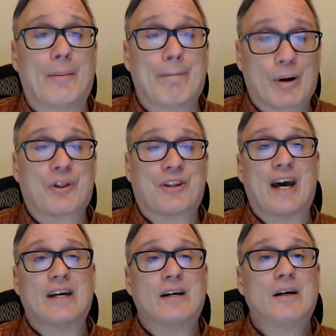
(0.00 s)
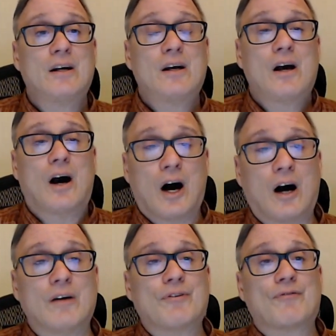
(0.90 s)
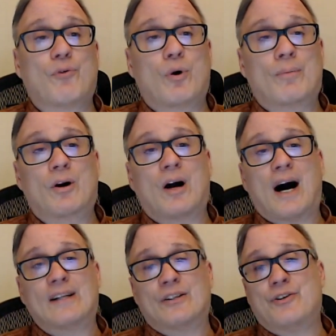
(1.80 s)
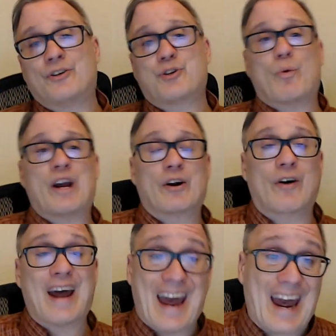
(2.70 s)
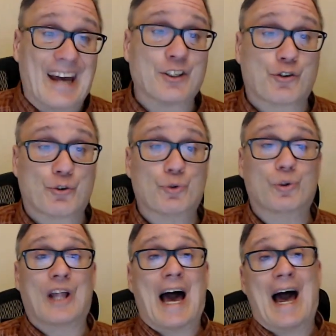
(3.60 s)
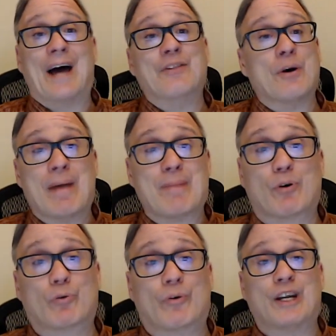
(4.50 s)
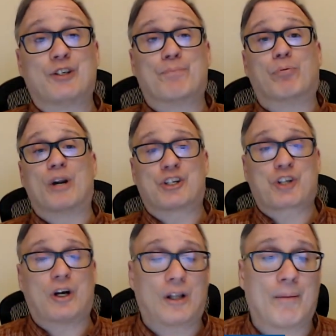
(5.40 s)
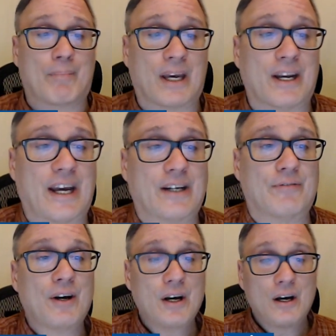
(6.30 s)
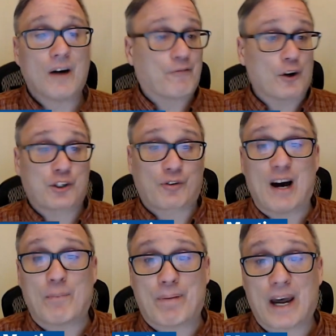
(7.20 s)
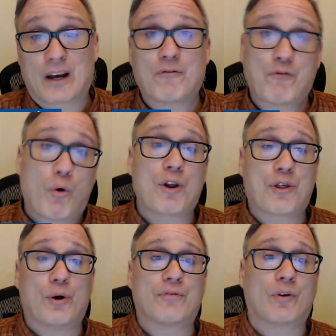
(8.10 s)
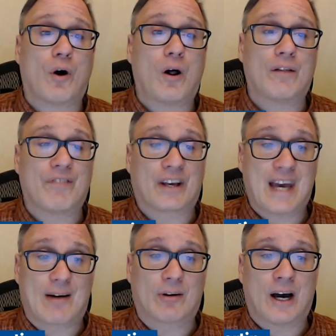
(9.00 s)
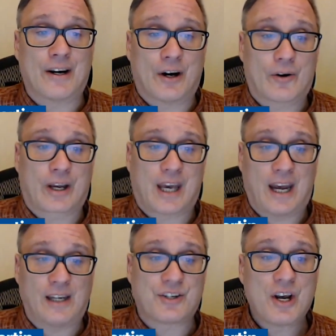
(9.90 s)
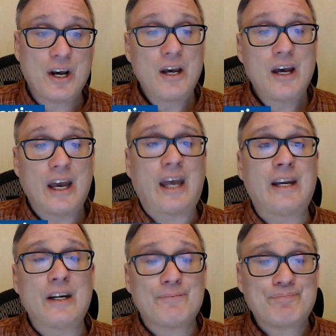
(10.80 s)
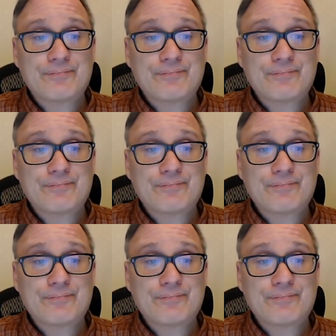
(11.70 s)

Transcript: birthday of former Islanders winger Andrew Ladd, the Maple Ridge, British Columbia native, a first-round pick, fourth overall of the Carolina Hurricanes in